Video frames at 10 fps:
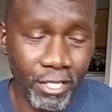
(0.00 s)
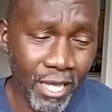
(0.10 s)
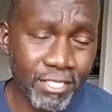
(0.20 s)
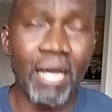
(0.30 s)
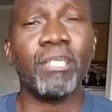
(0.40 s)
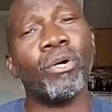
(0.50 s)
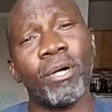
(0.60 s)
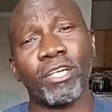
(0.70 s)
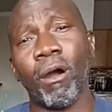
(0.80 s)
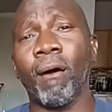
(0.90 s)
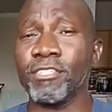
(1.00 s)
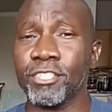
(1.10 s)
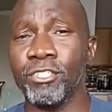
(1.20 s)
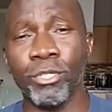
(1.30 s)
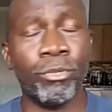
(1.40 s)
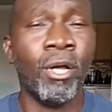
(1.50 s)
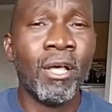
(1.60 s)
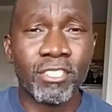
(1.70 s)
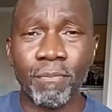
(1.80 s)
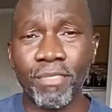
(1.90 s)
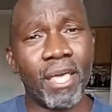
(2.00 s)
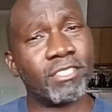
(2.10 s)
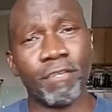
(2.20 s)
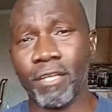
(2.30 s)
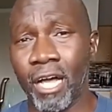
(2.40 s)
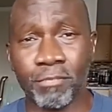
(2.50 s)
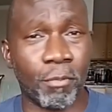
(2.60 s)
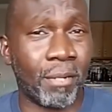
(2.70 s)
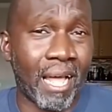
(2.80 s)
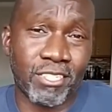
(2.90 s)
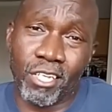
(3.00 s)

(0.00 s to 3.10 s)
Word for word: And yes, I know it costs to do some things of the gospel,